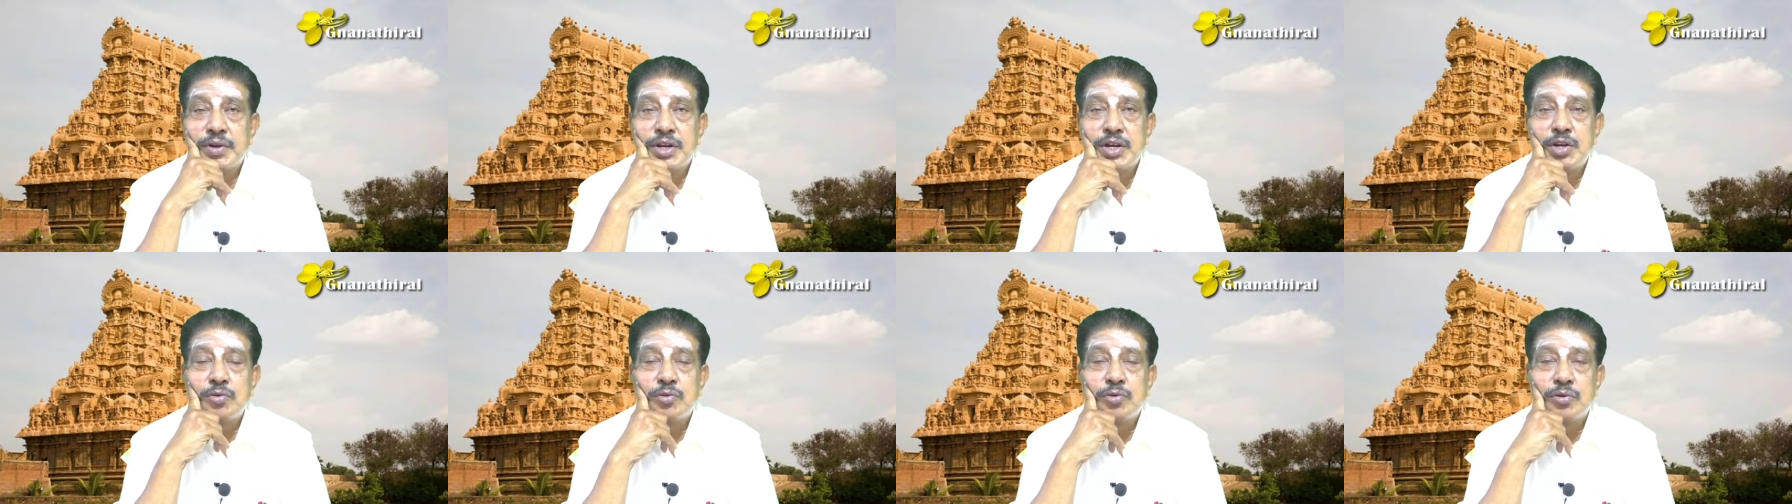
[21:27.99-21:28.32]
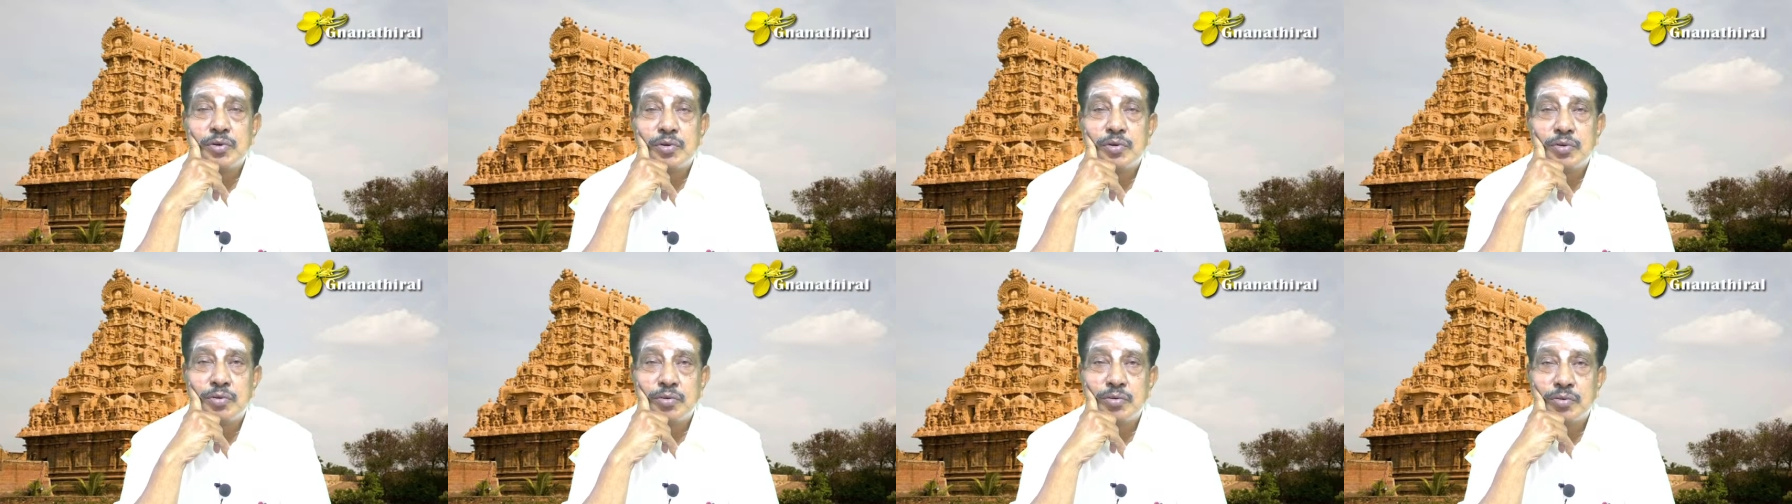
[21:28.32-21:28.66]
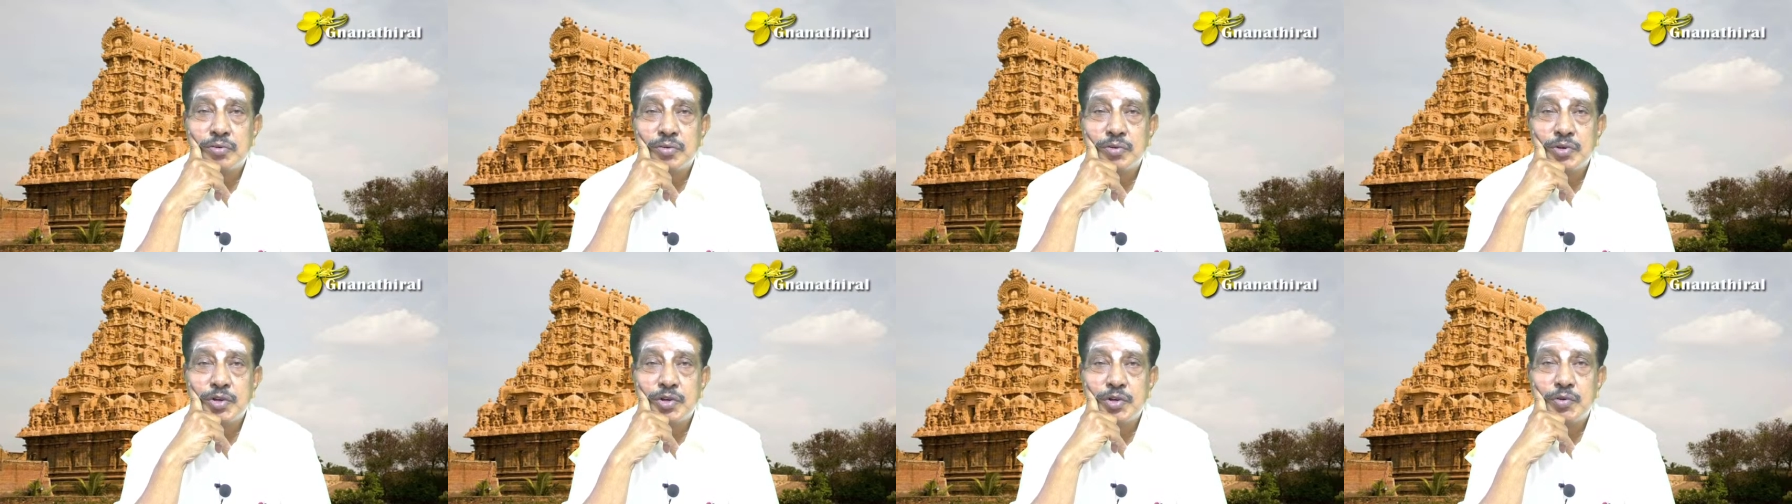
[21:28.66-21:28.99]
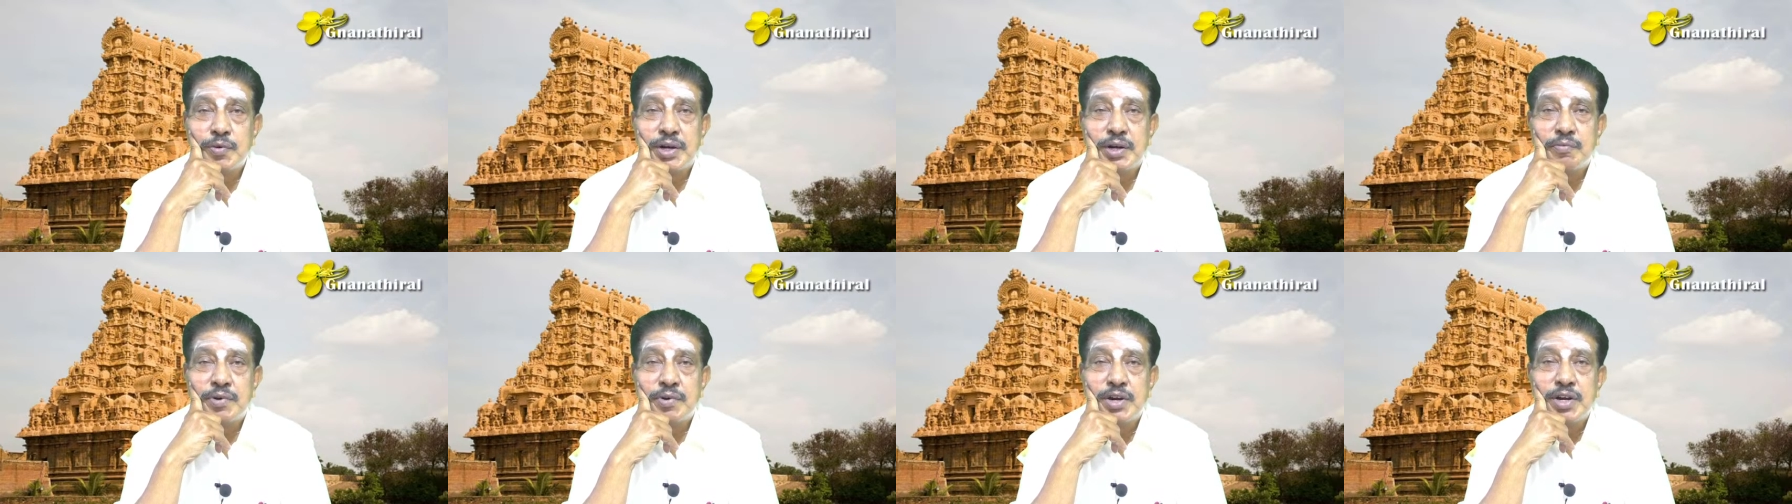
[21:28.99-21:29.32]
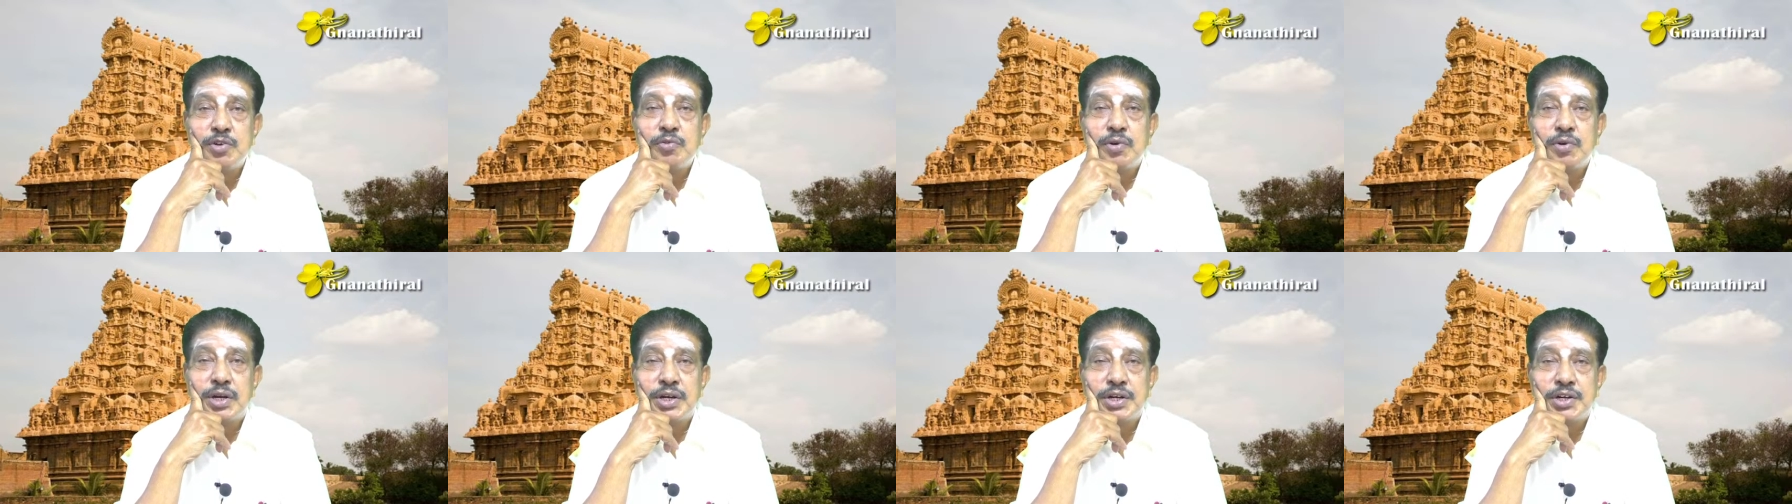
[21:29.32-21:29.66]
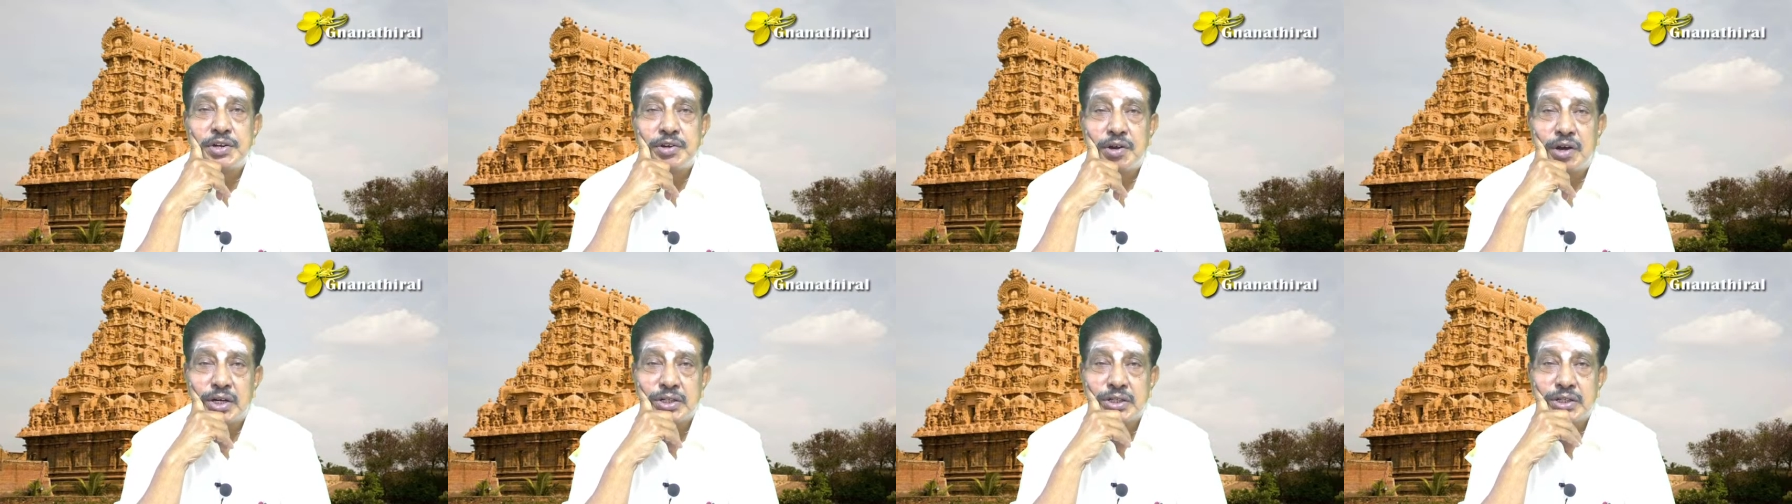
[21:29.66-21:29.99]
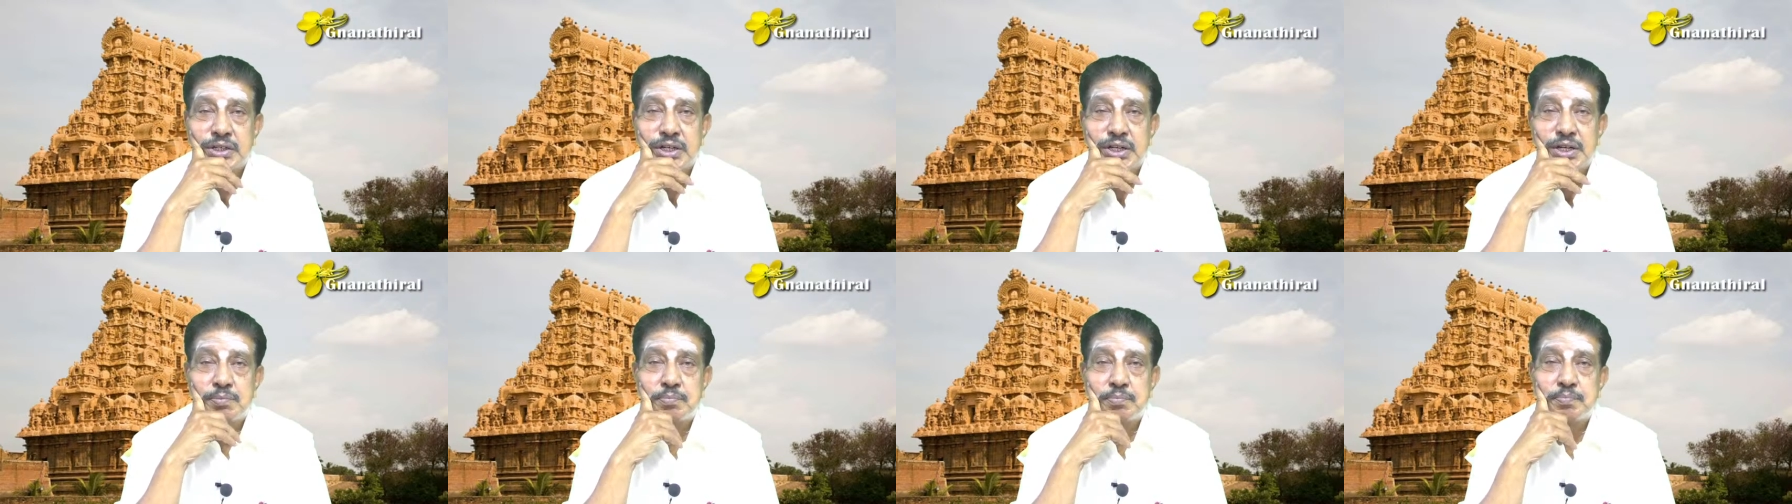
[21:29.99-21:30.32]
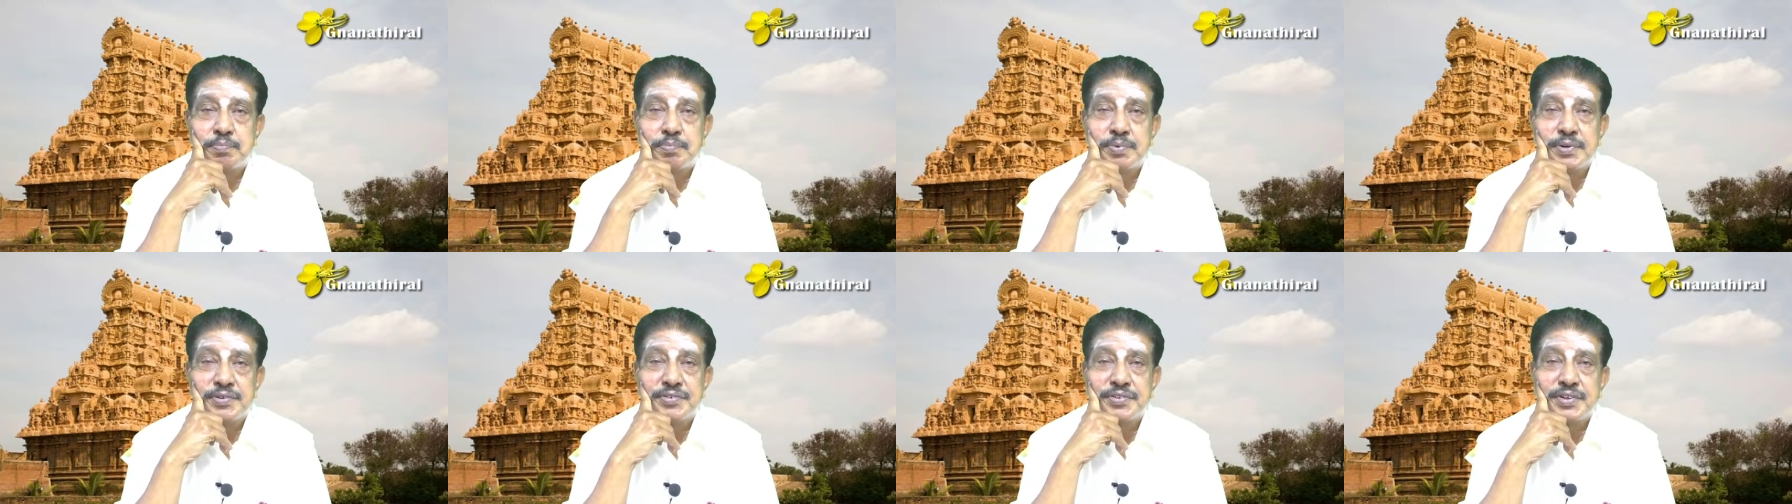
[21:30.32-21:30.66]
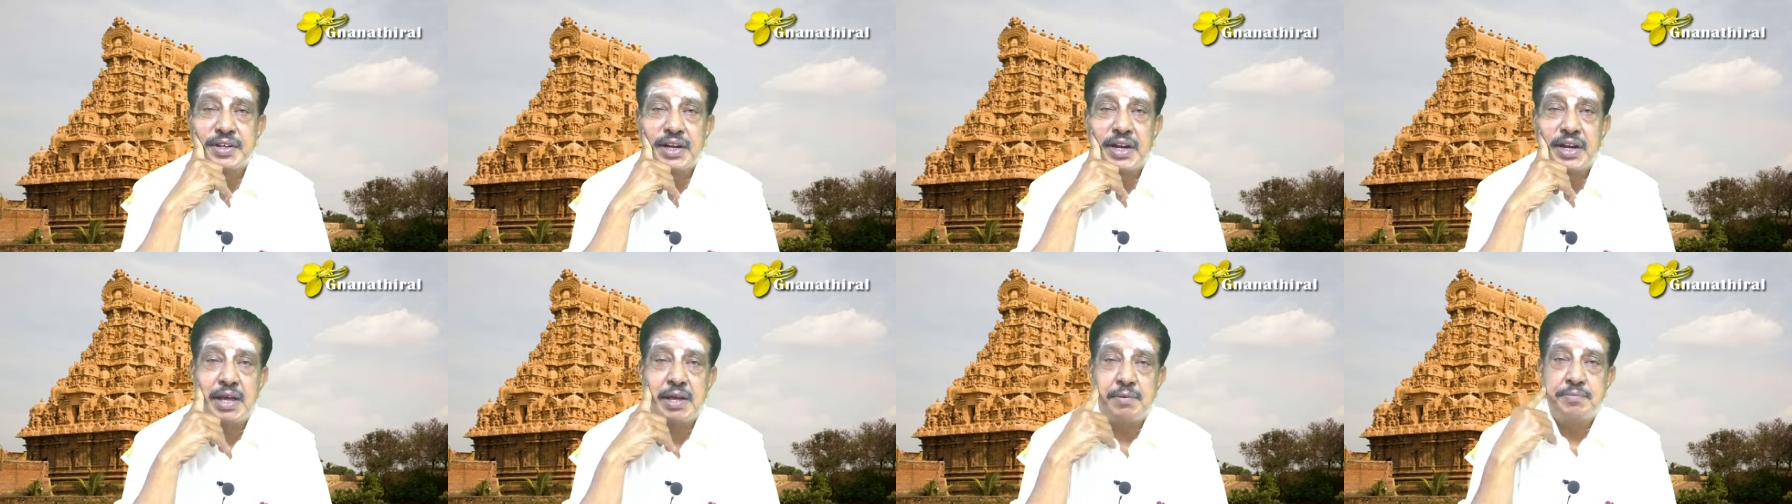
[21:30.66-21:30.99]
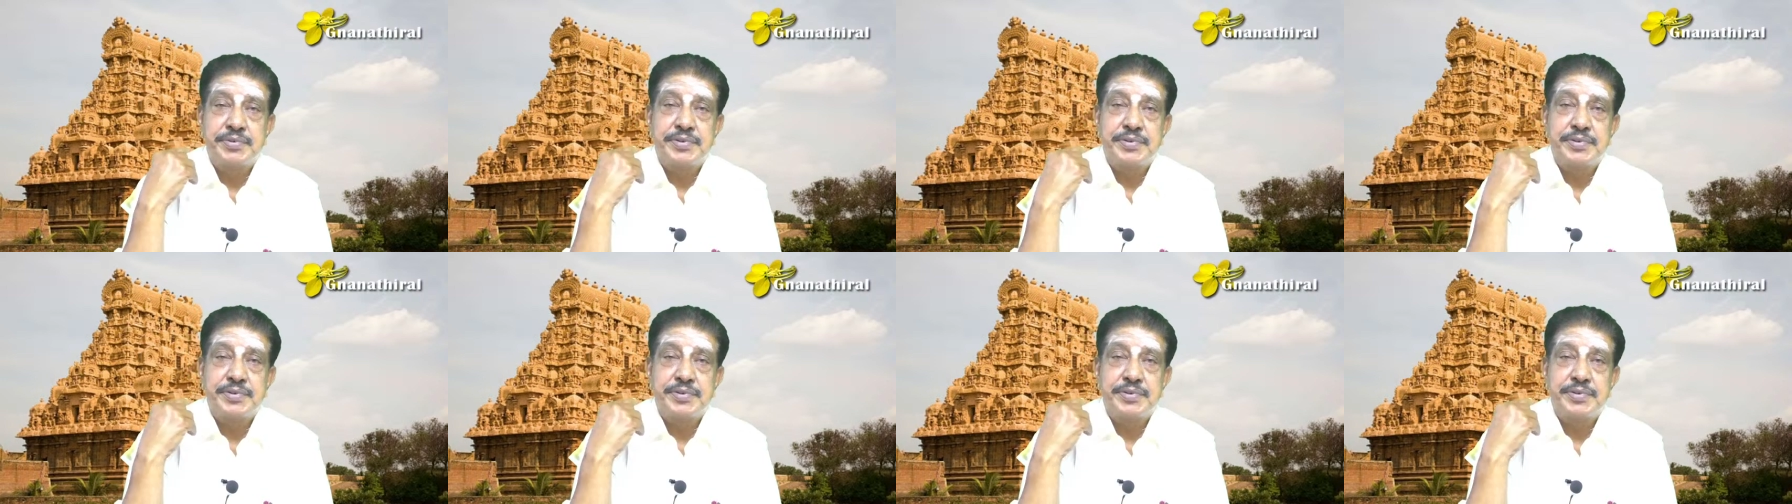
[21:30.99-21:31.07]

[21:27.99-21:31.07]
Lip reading: your doctor prescribes